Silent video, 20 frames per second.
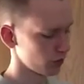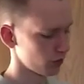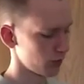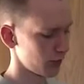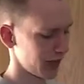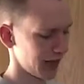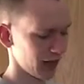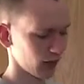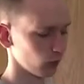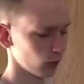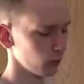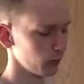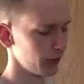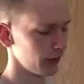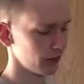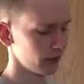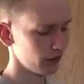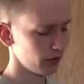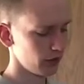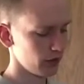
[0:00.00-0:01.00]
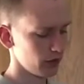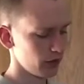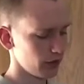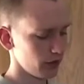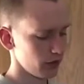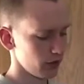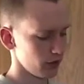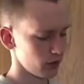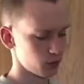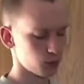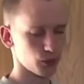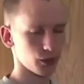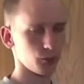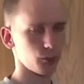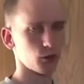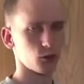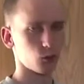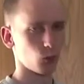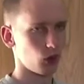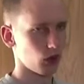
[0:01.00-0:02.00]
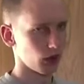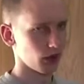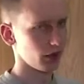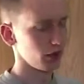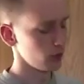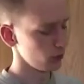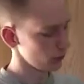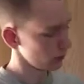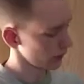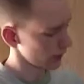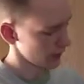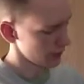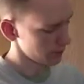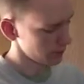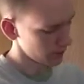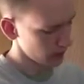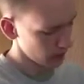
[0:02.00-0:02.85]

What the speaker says: or my helmet, is pretty much why I use them.